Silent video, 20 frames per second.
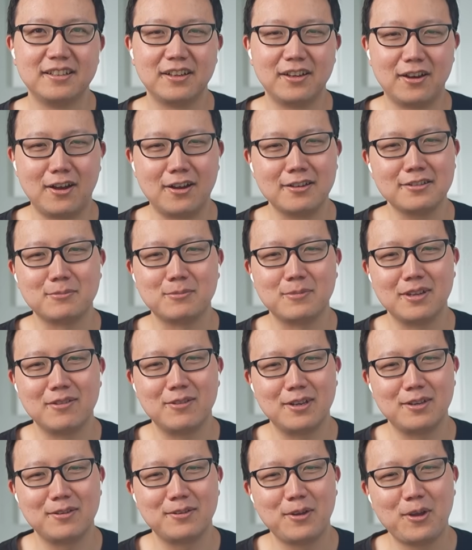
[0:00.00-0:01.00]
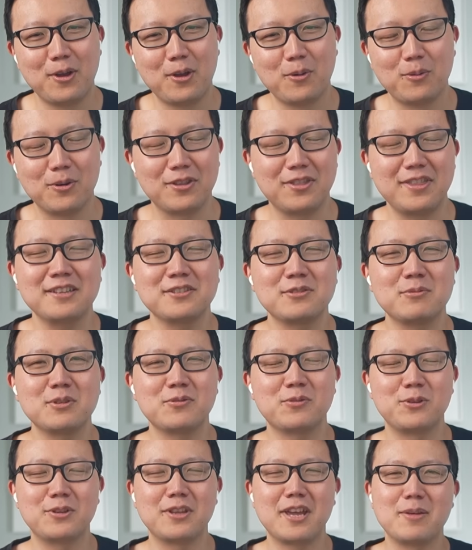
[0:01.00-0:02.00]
Awesome, David. Well, thanks so much for your time,